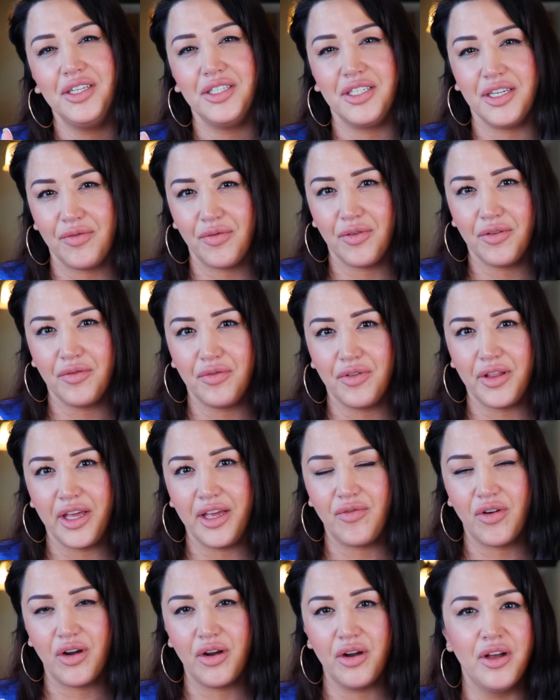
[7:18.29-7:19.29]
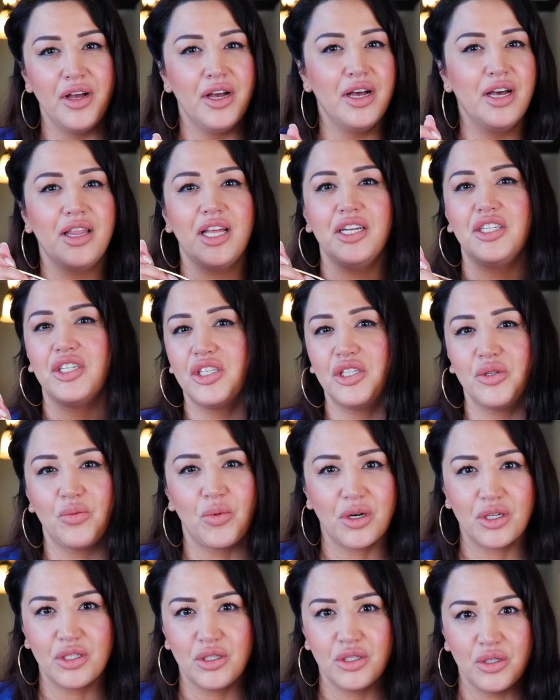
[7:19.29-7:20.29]
different flavor that just
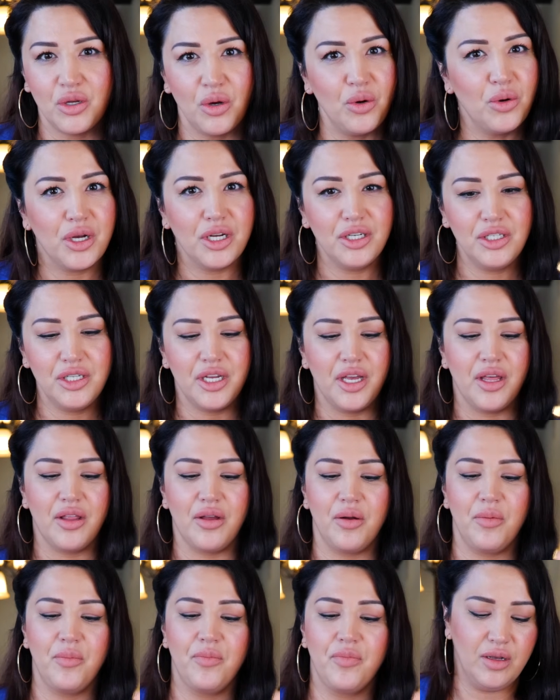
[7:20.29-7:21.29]
works so good together.